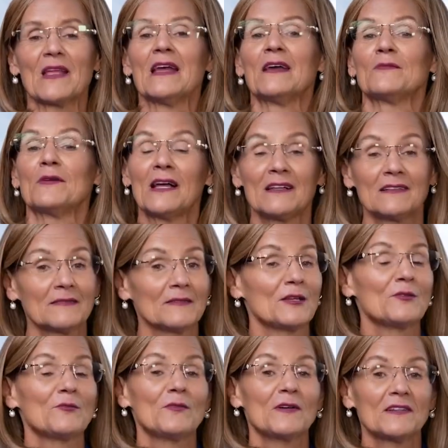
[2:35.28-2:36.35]
Well,
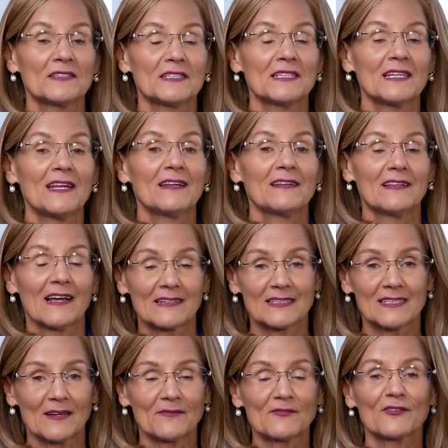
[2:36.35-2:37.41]
you will see that
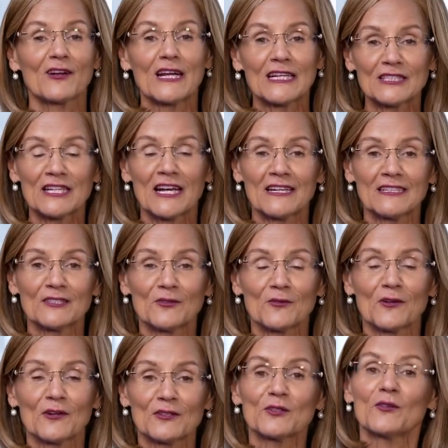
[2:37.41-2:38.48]
some
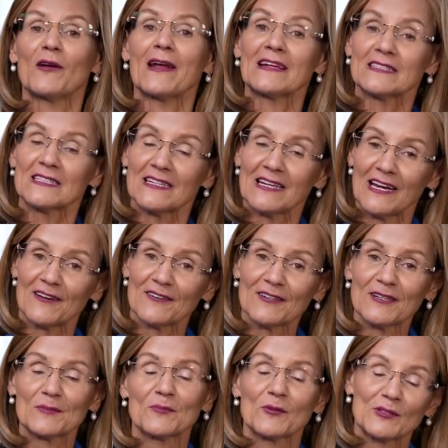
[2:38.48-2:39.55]
franchisors grant an
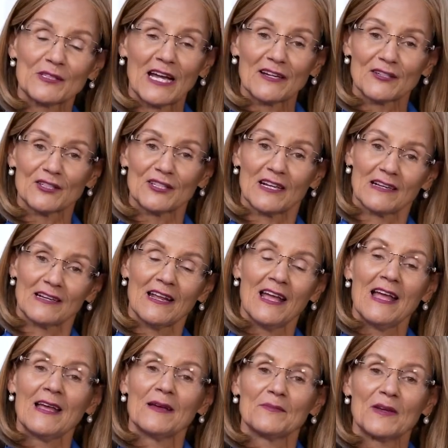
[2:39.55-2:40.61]
area protection,
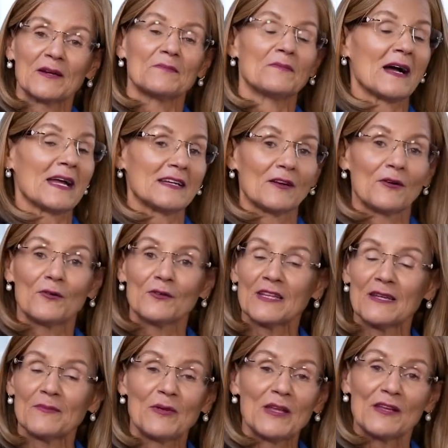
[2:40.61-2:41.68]
but it might
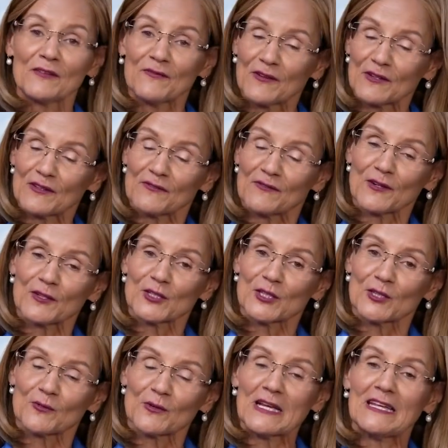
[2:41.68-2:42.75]
only be for the first
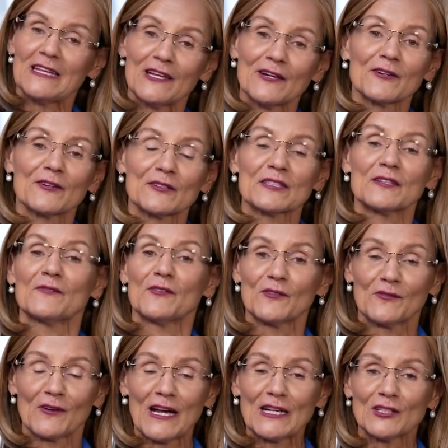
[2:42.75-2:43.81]
3 years of your
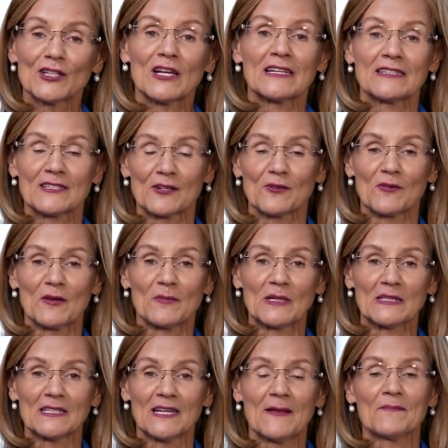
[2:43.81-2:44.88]
franchise
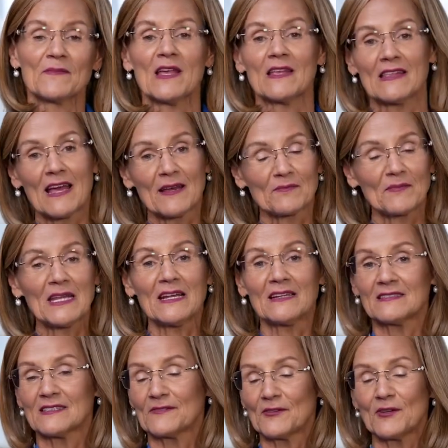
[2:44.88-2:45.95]
agreement. That
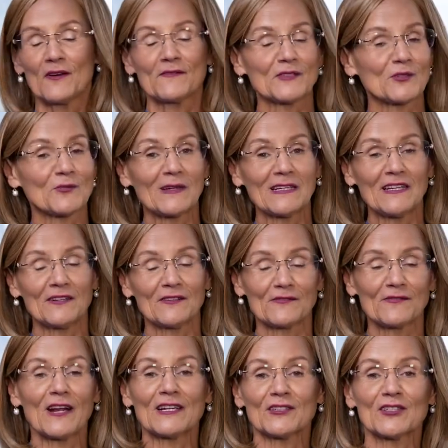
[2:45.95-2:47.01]
means if you have a 20-year
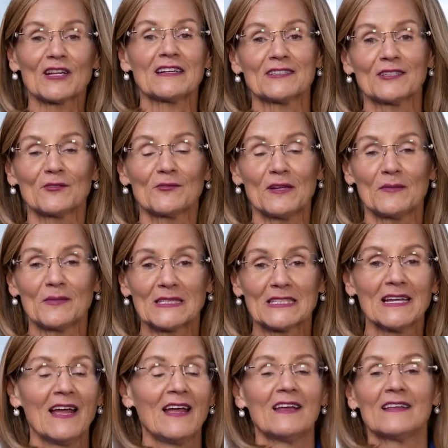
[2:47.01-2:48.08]
franchise agreement,
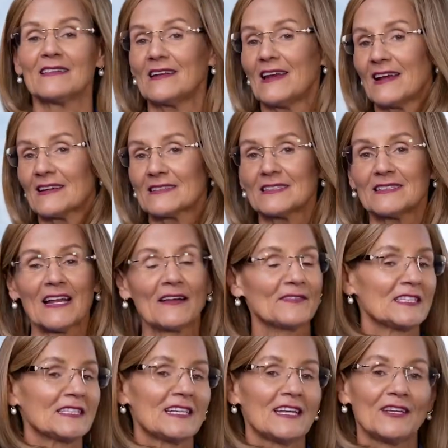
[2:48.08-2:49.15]
the next
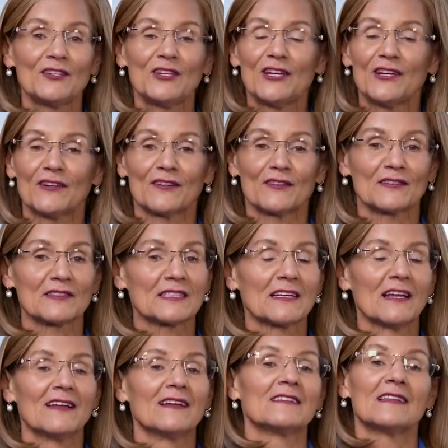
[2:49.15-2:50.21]
17 years,
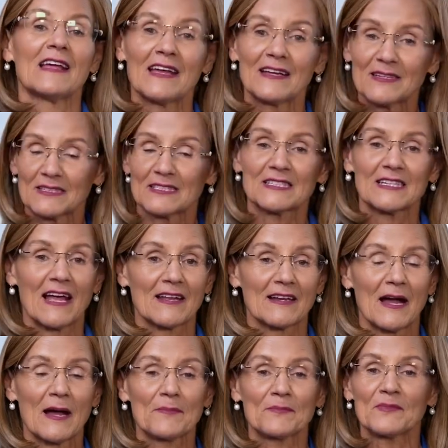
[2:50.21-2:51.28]
they can set
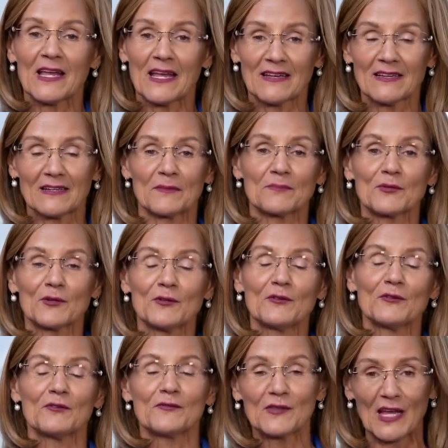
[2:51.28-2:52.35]
up, they can
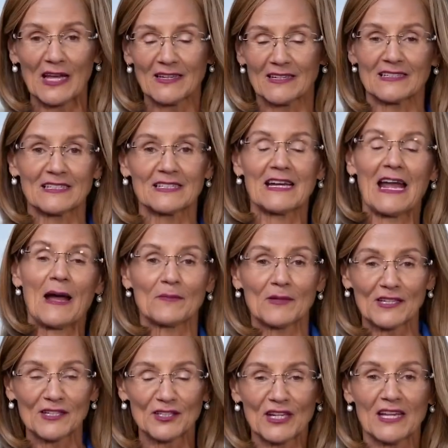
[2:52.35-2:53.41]
approve, they can
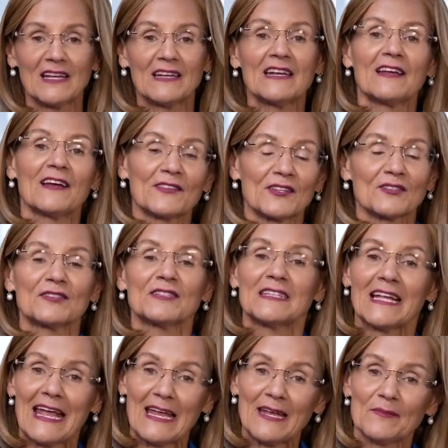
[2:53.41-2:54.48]
establish any other
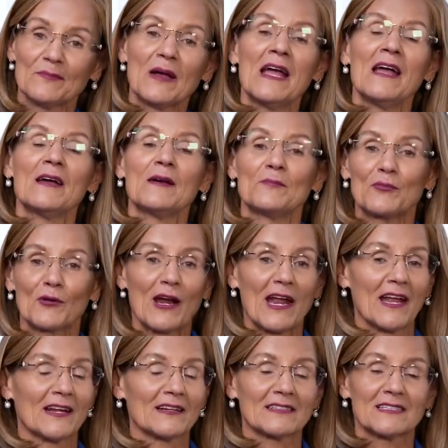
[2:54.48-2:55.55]
same
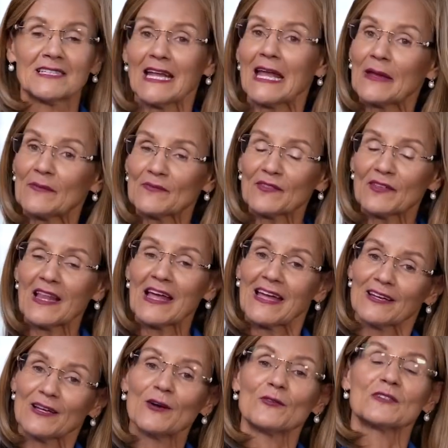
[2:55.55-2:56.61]
brand, same
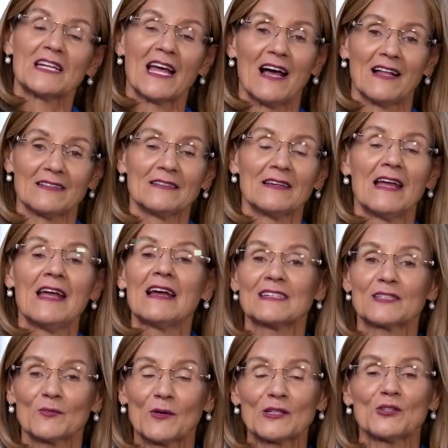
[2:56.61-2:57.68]
flag hotel
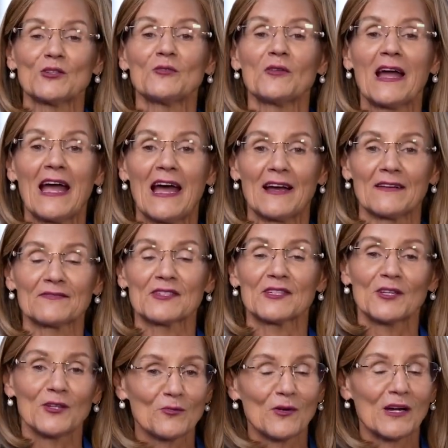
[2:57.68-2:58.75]
as what you have. So
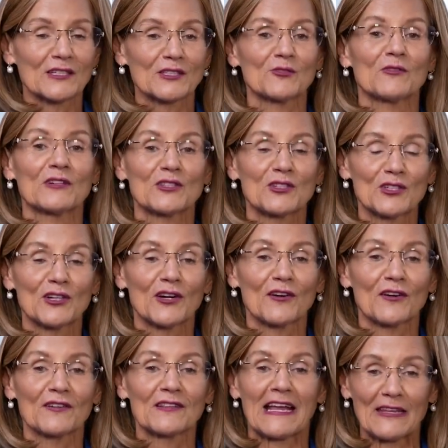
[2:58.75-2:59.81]
you want to
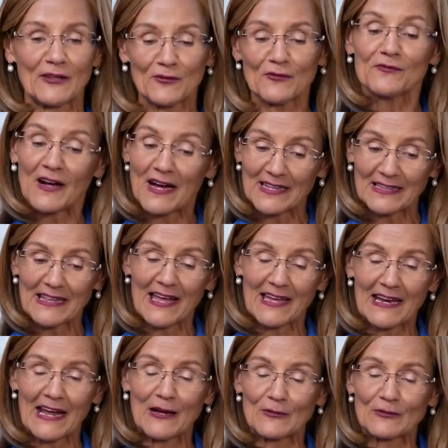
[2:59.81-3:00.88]
ensure that you find that
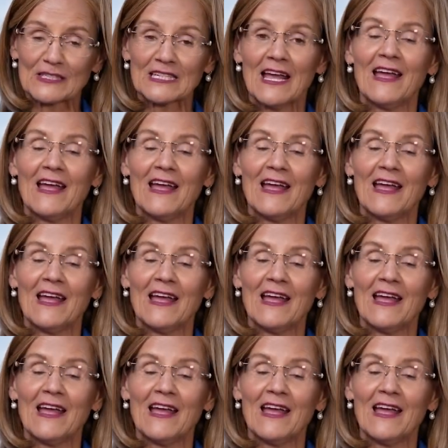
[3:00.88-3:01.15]
out.